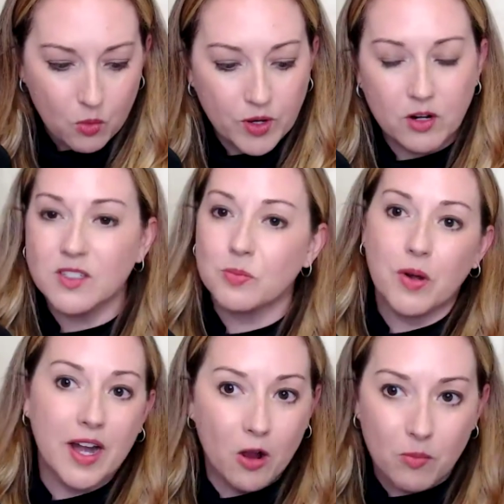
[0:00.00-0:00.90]
We don't
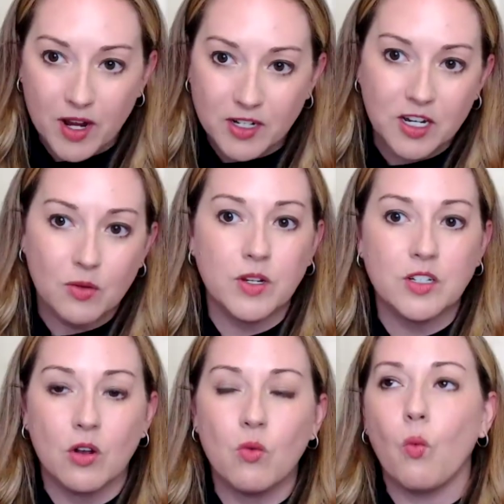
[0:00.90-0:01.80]
spread out much and we
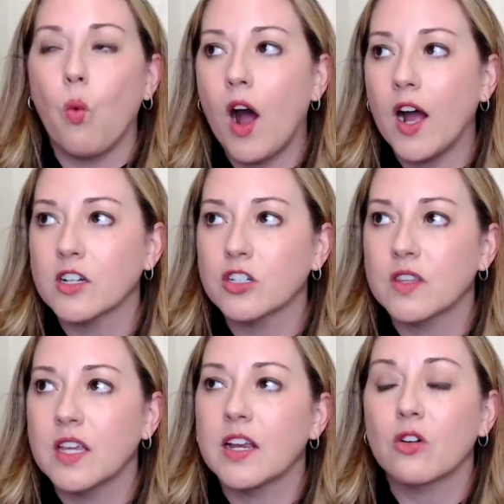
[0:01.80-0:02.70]
don't watch
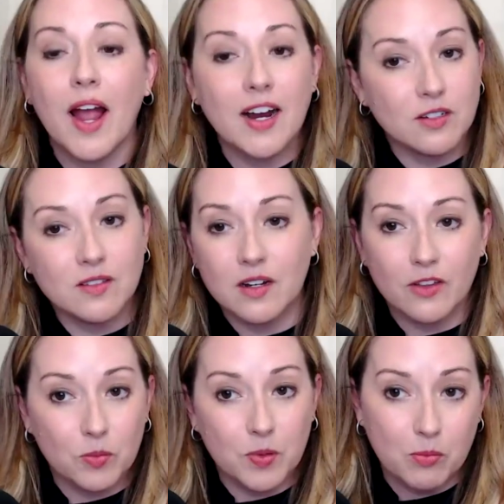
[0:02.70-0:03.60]
the interactions that
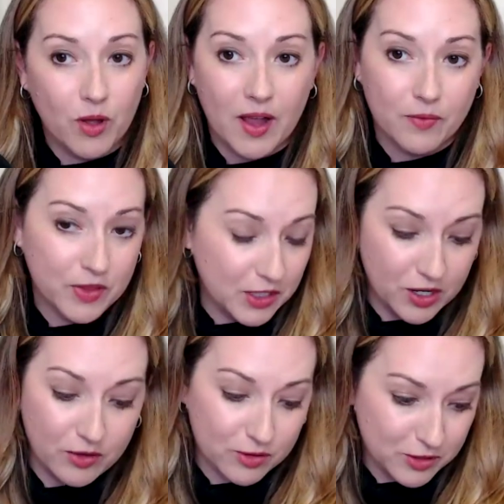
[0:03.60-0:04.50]
other people have with each
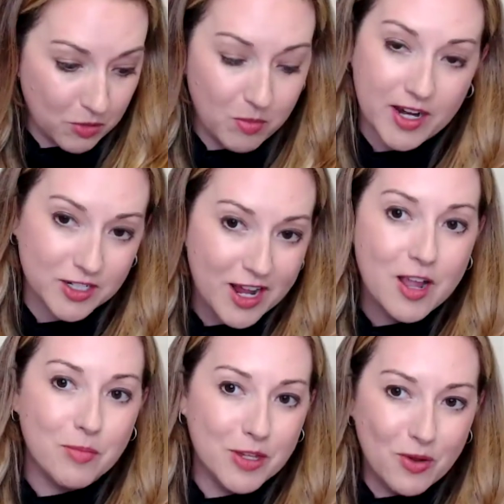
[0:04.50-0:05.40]
other so much.
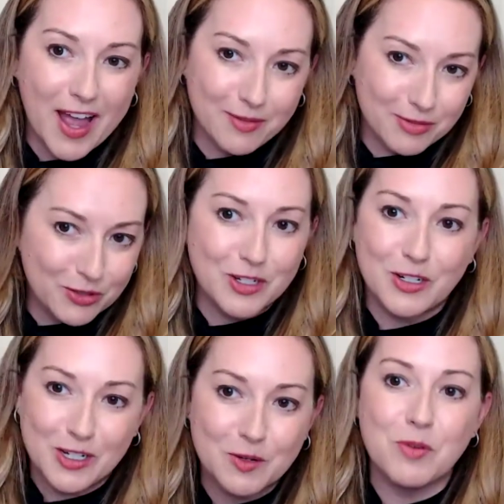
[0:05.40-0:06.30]
But you absolutely
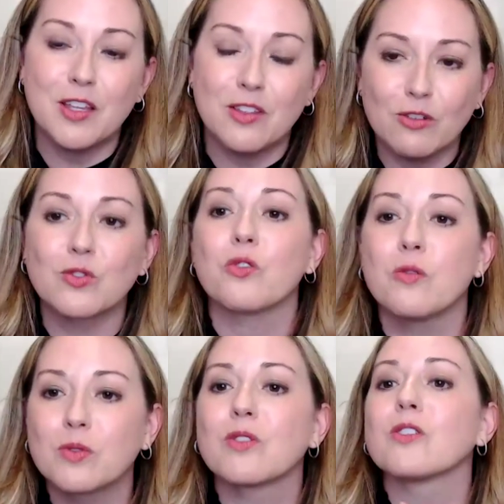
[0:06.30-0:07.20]
need to be in those
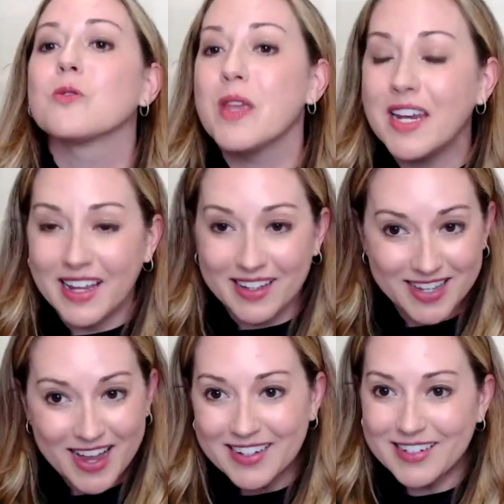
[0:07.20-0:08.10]
rooms with those meetings
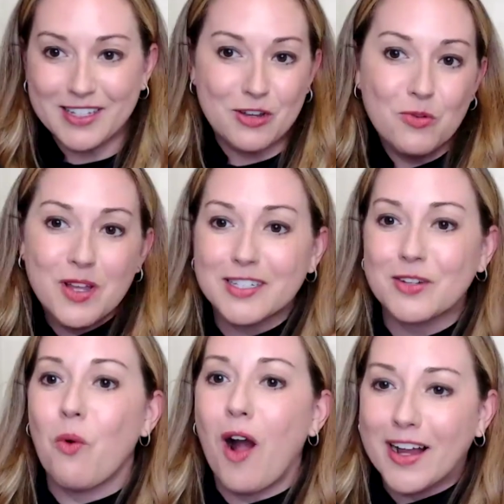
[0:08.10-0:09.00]
to see who gets to
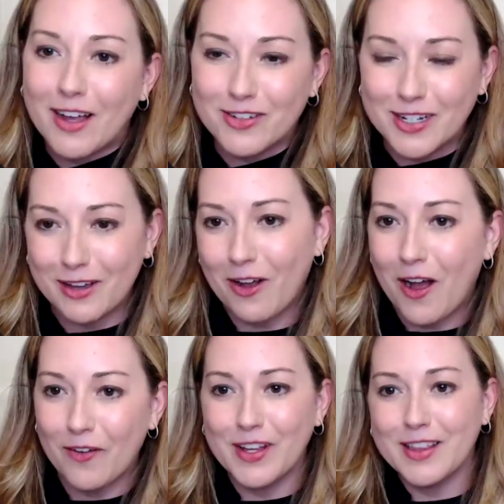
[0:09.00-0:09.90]
walk out to get
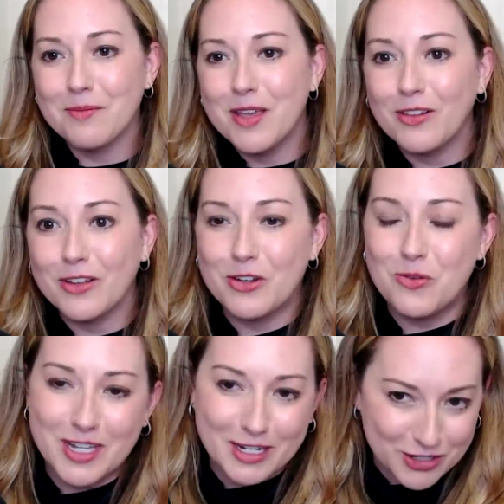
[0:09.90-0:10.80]
coffee in the middle and who
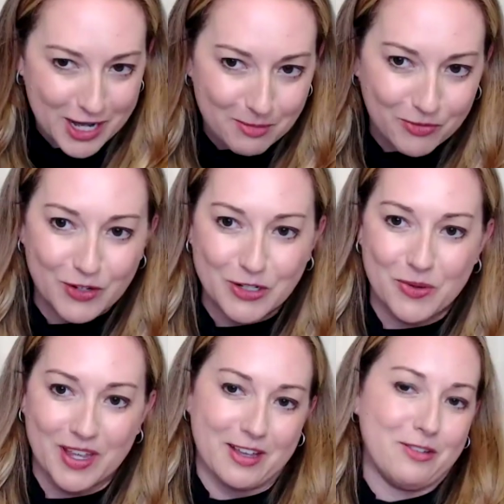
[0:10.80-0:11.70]
would get shamed for
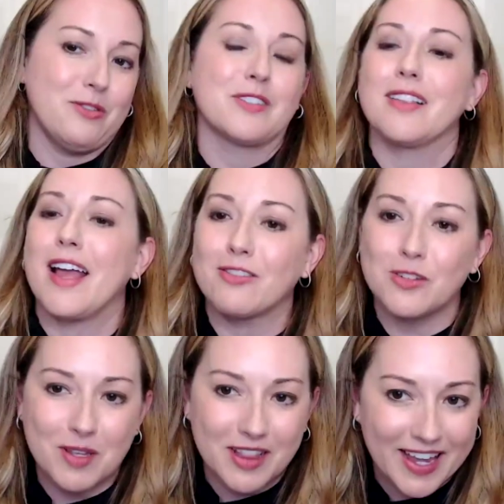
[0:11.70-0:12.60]
doing it, who's allowed to
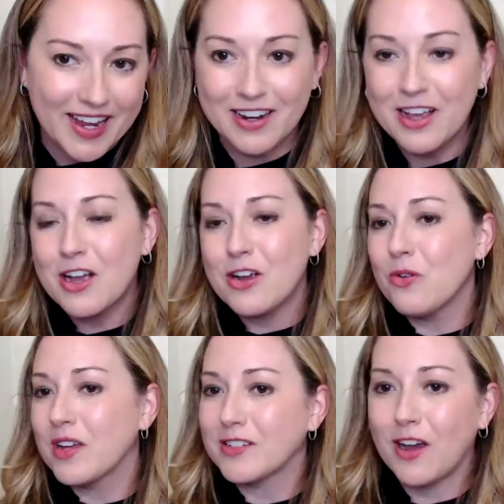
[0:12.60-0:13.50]
be late, who
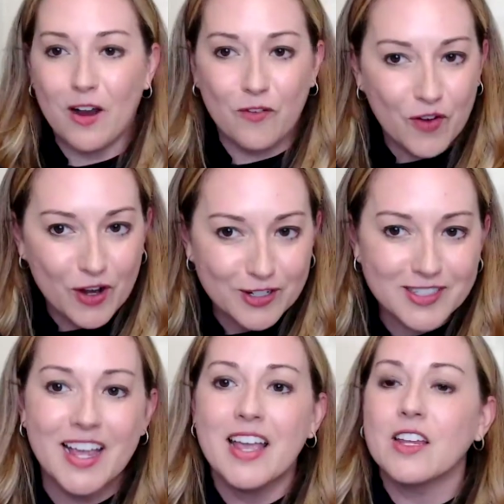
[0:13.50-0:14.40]
can talk
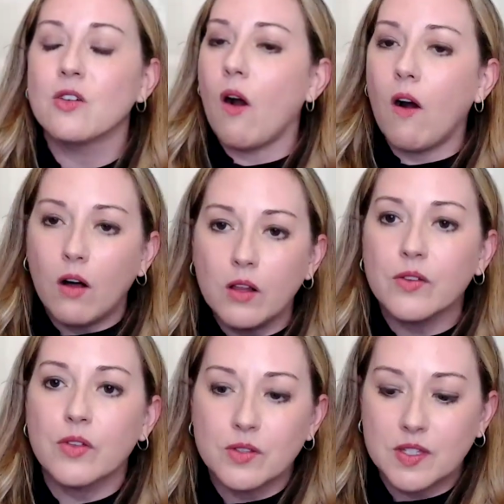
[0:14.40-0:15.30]
first. All
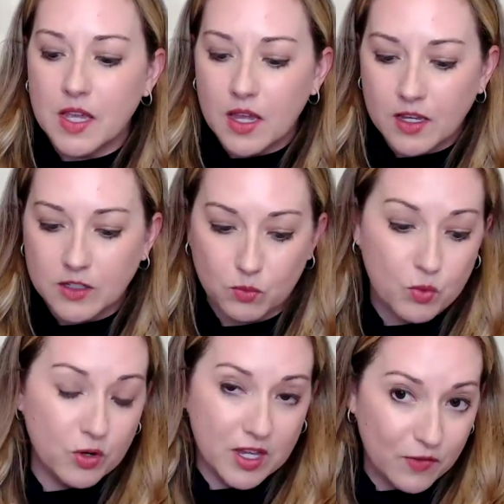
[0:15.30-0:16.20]
of those things
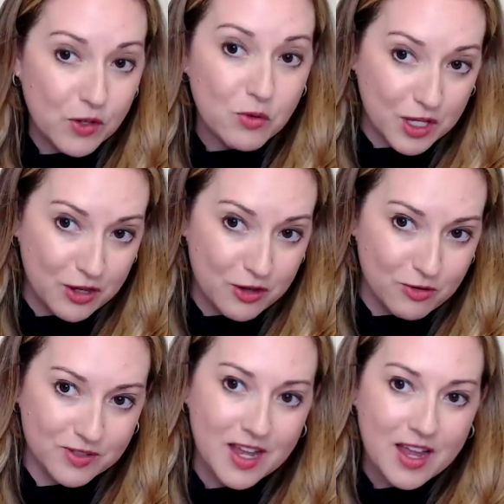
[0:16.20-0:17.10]
will give you
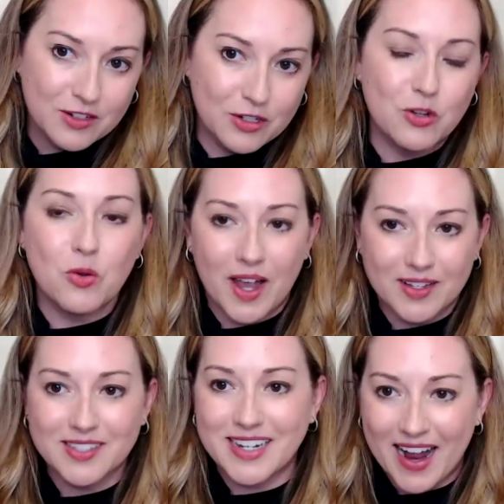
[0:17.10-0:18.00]
cues to who
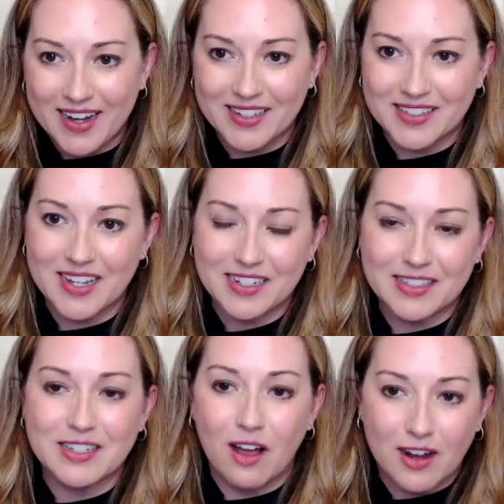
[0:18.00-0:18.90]
has status. And
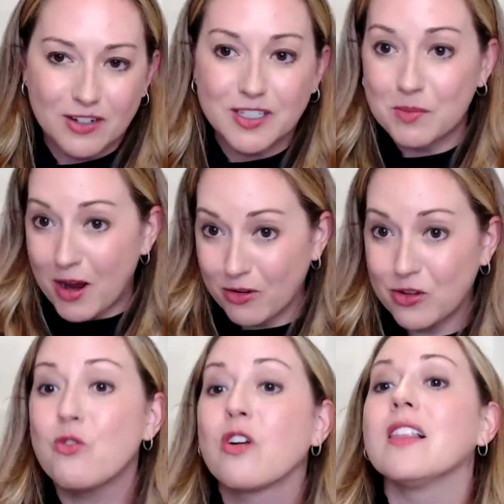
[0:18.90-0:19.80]
it's not just about
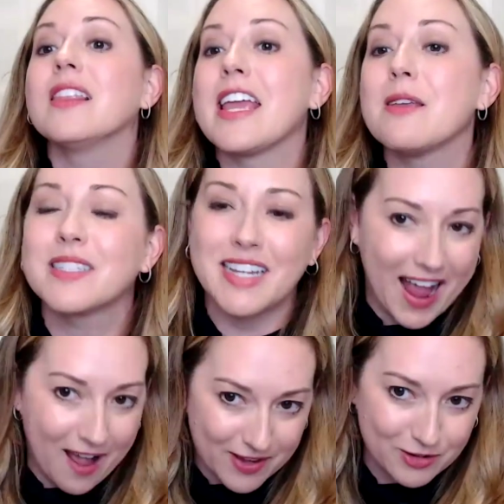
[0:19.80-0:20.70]
who claims to
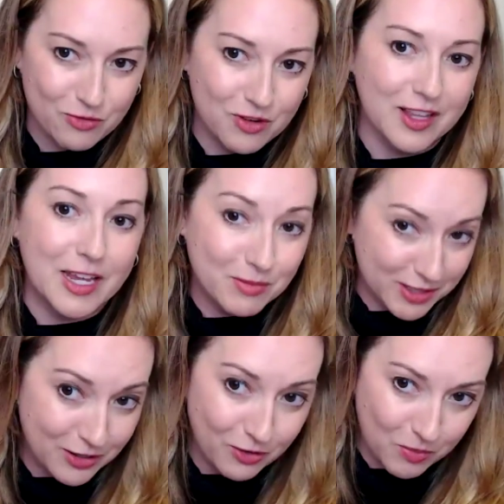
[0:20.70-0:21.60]
have it, who claims
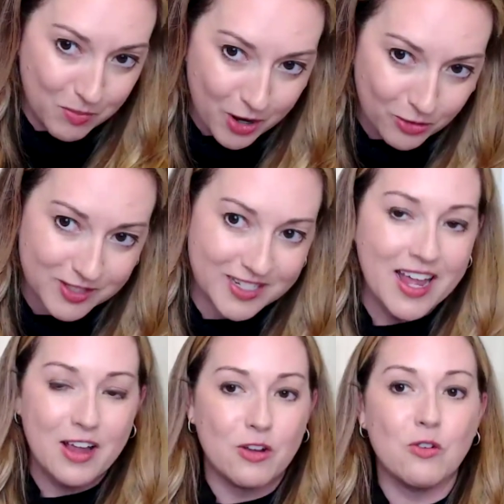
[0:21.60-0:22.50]
to know the most,
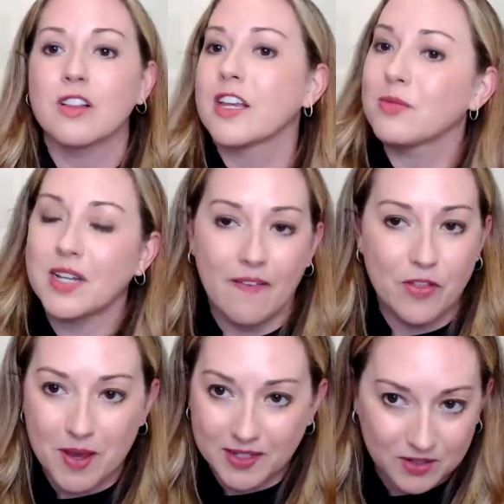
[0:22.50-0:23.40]
who claims to have the
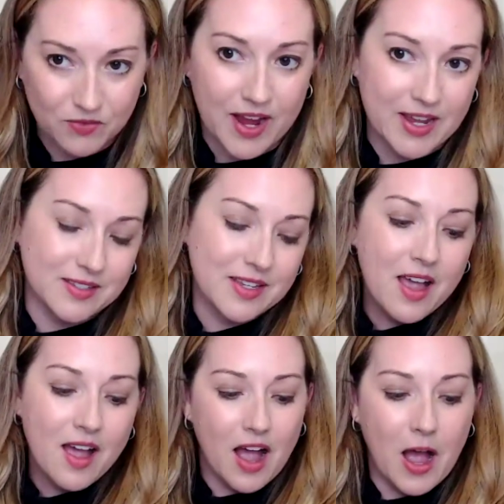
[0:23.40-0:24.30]
best advice.
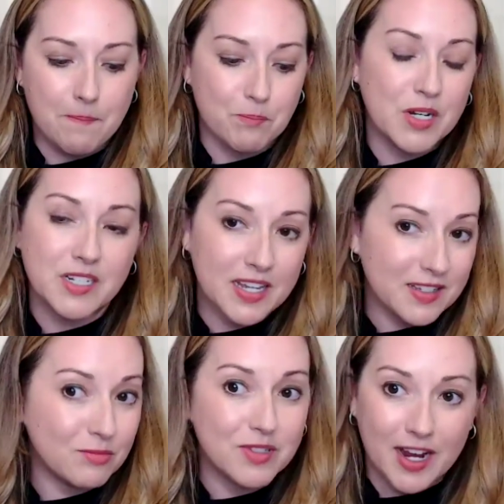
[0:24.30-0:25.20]
But it takes
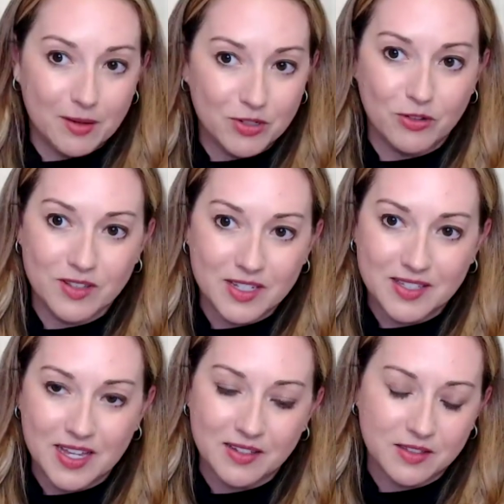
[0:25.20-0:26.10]
some time to learn these
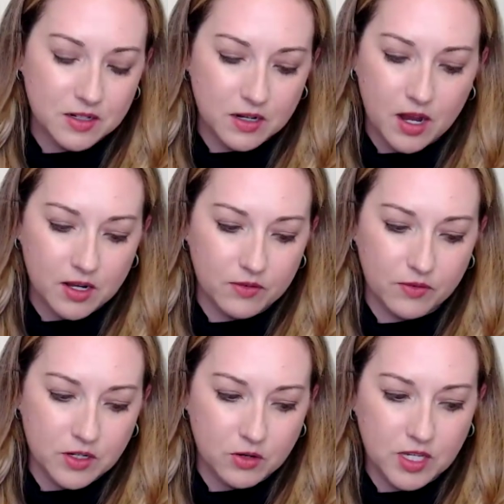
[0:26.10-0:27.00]
things and to kind of,
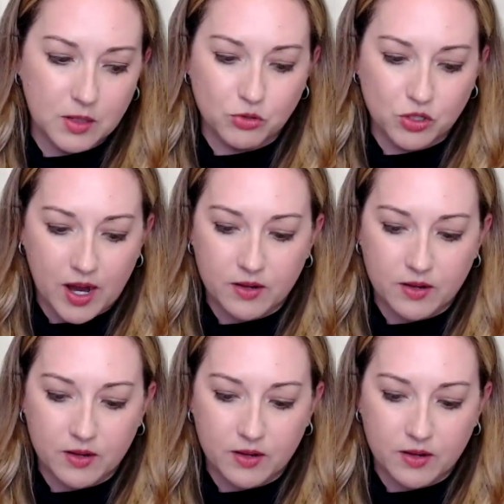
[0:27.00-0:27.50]
keep track